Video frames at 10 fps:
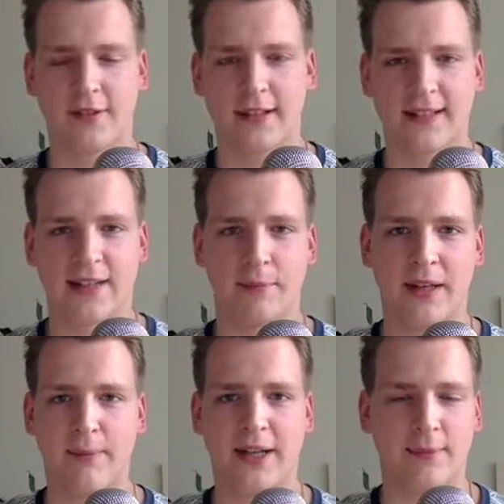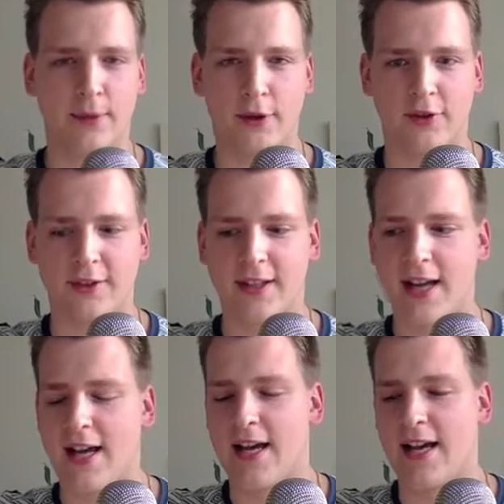It can be a bad person,
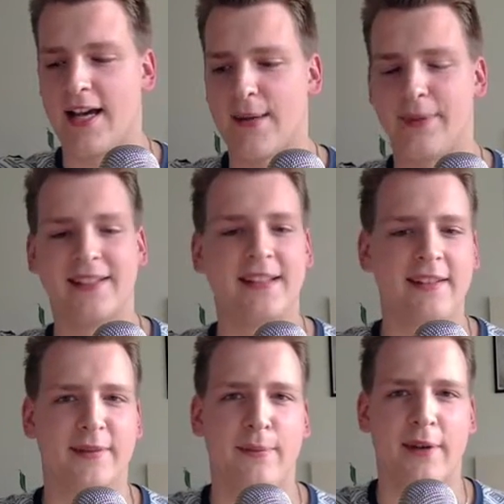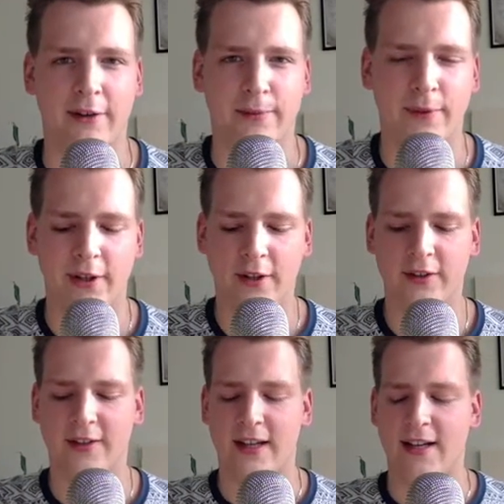but it doesn't matter,
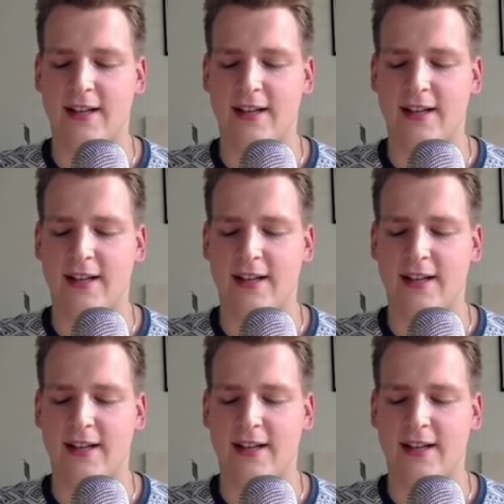because